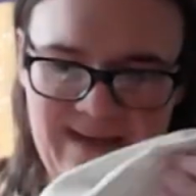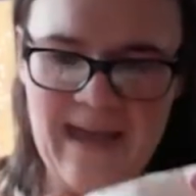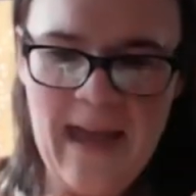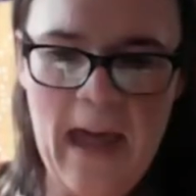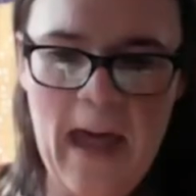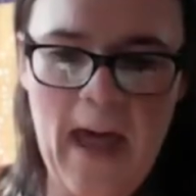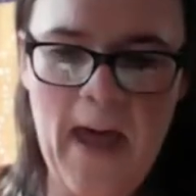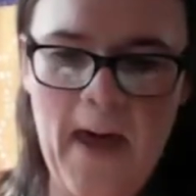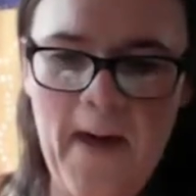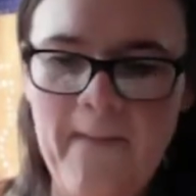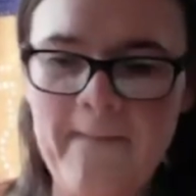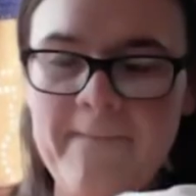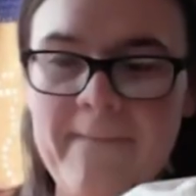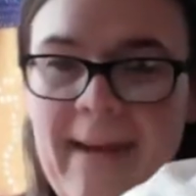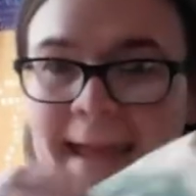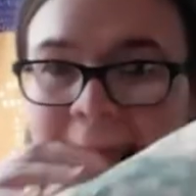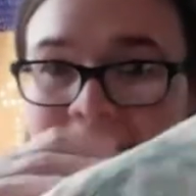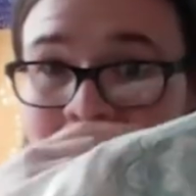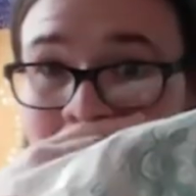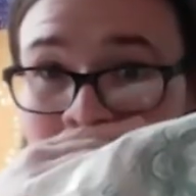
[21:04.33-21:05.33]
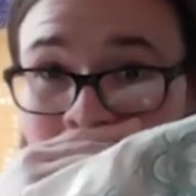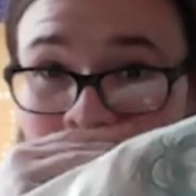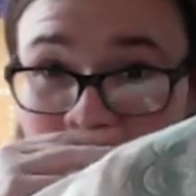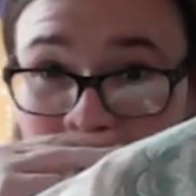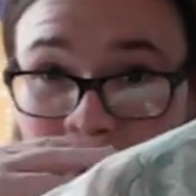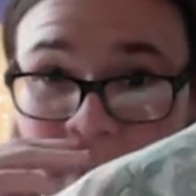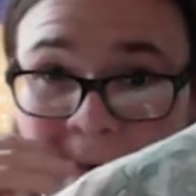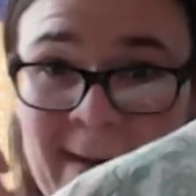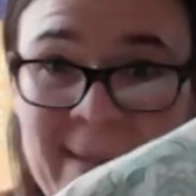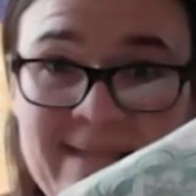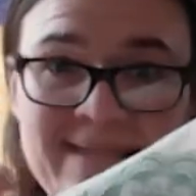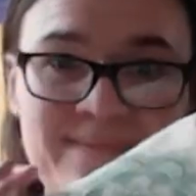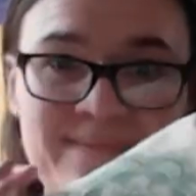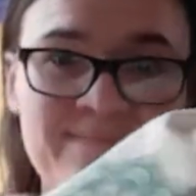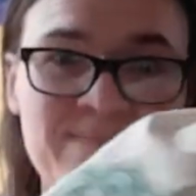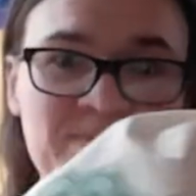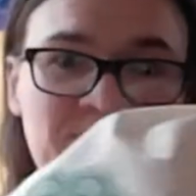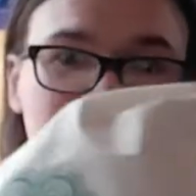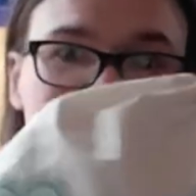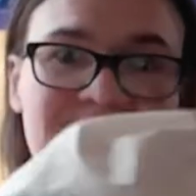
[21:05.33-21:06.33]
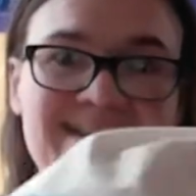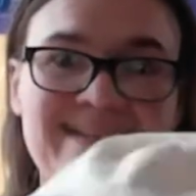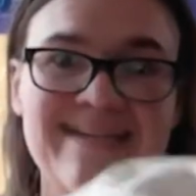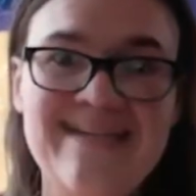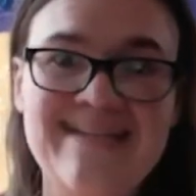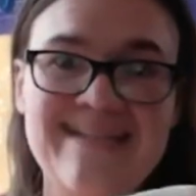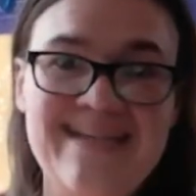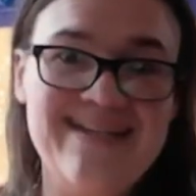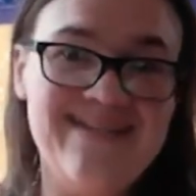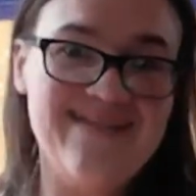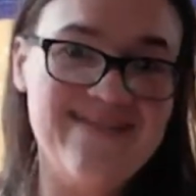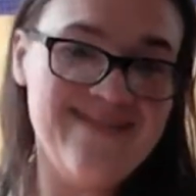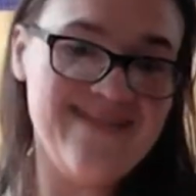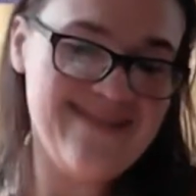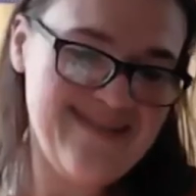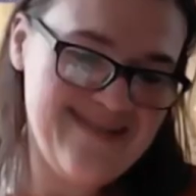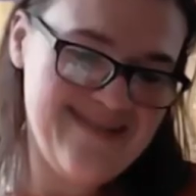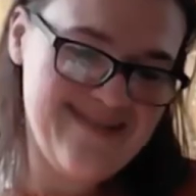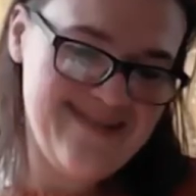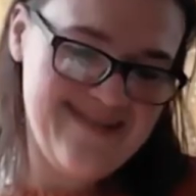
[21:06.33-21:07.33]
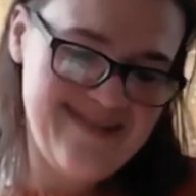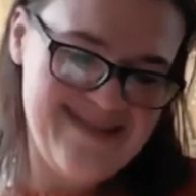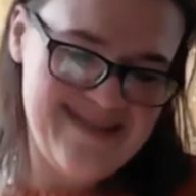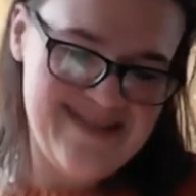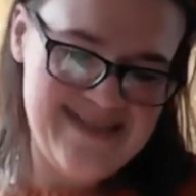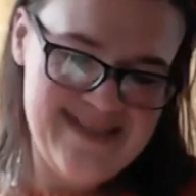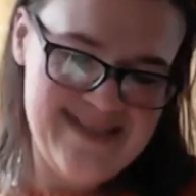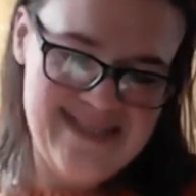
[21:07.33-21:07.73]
I got some new knitting needles.